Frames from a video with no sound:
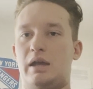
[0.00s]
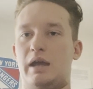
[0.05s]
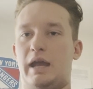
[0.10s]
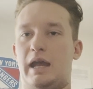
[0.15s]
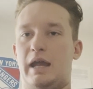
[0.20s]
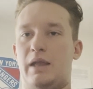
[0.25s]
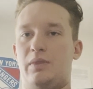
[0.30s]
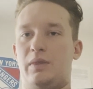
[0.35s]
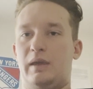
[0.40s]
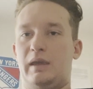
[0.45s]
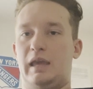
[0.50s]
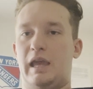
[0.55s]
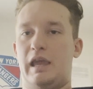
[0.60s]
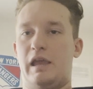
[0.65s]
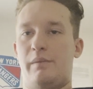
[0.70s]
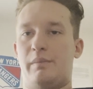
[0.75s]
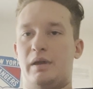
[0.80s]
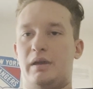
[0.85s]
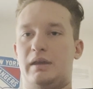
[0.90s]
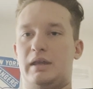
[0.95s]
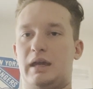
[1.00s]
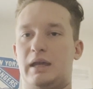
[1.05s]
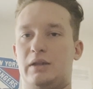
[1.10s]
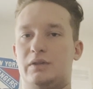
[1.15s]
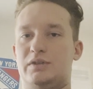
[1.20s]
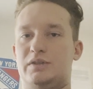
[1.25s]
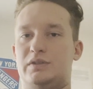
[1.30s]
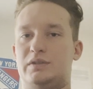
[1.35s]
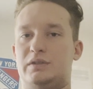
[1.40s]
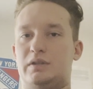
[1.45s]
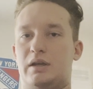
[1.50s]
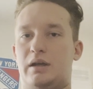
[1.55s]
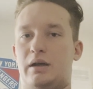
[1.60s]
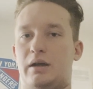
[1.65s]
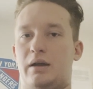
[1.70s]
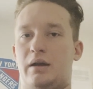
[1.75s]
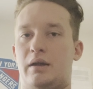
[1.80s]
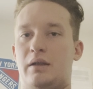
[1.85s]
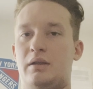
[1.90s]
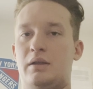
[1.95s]
and the game against
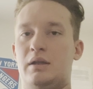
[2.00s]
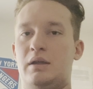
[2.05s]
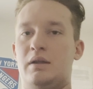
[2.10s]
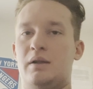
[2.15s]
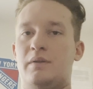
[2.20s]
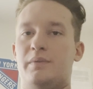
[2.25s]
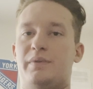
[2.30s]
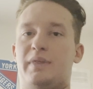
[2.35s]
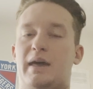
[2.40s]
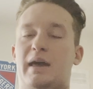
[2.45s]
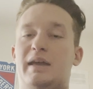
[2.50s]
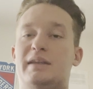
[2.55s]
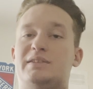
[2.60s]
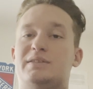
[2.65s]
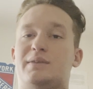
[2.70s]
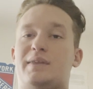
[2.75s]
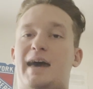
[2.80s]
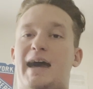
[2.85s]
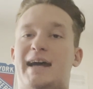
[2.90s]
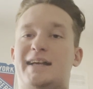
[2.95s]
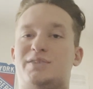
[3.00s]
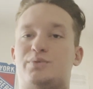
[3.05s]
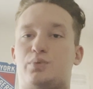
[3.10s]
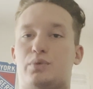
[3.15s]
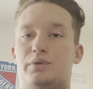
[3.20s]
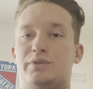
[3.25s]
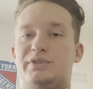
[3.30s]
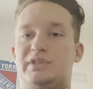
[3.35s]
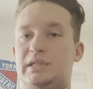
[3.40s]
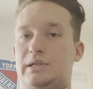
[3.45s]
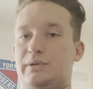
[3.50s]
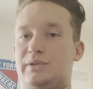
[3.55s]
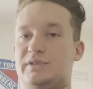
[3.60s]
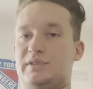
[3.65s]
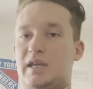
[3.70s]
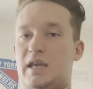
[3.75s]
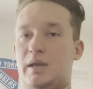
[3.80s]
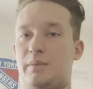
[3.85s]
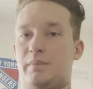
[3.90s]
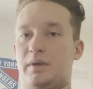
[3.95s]
his last World Series
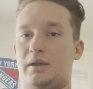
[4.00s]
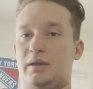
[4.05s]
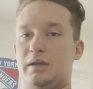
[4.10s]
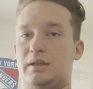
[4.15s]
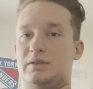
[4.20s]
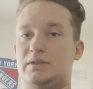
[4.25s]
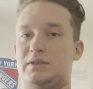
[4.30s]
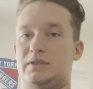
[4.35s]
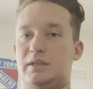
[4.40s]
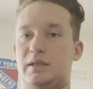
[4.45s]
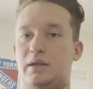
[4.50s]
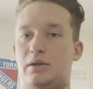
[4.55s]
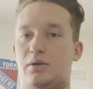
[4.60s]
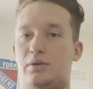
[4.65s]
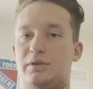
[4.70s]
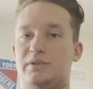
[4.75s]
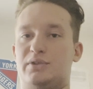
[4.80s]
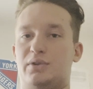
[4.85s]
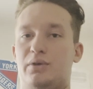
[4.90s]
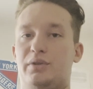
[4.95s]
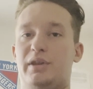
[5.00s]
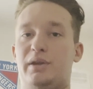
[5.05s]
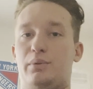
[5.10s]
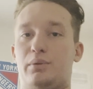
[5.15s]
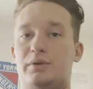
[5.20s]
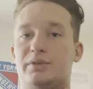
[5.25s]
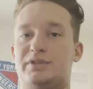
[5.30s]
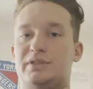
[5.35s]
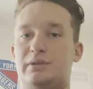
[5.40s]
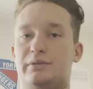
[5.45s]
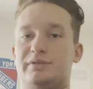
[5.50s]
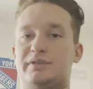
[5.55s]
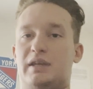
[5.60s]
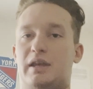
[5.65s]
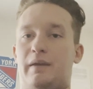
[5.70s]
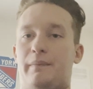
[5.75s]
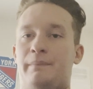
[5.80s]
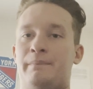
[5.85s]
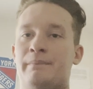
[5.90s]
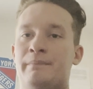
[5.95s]
game against the, or his only World Series
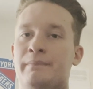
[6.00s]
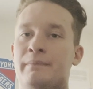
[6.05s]
game